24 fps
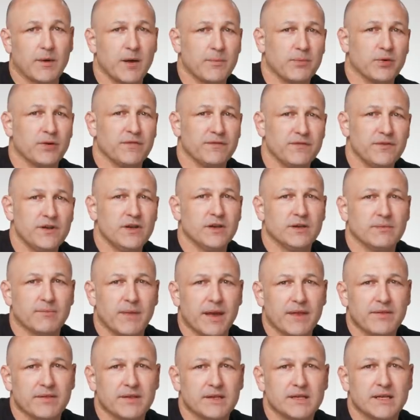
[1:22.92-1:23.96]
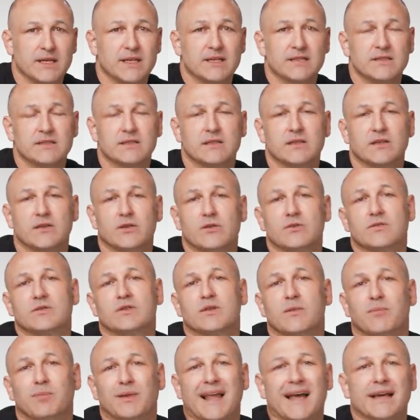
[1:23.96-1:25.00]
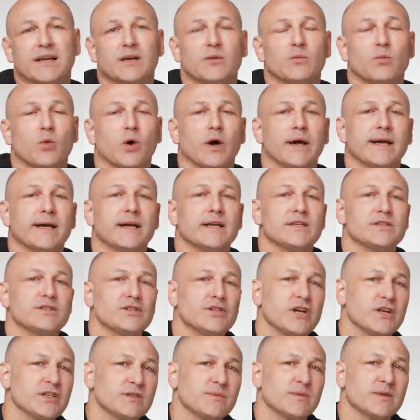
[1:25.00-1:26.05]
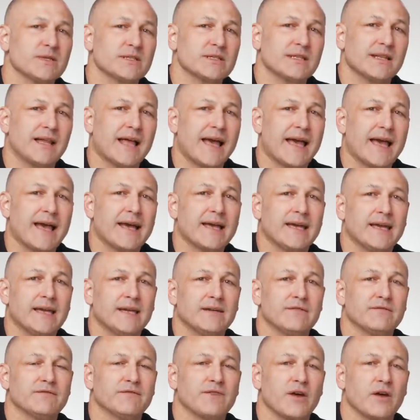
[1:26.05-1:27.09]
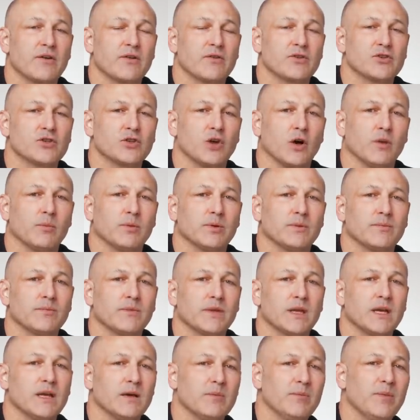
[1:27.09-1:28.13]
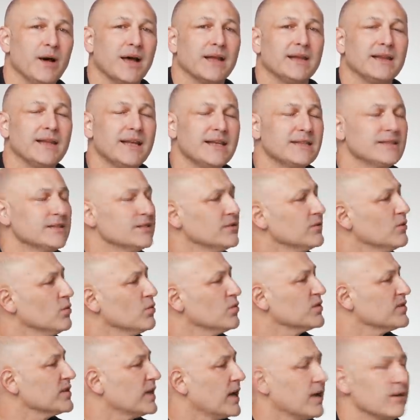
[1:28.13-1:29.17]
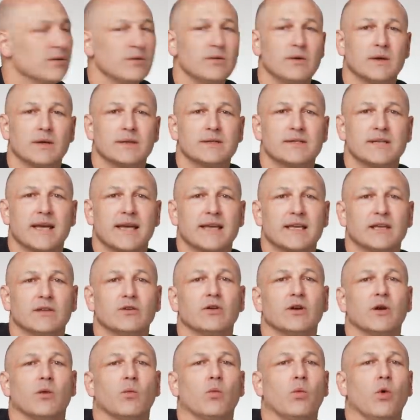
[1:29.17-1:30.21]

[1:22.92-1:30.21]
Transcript: my preferred method is to use the black and white adjustments layer in Photoshop. But let's also take a look at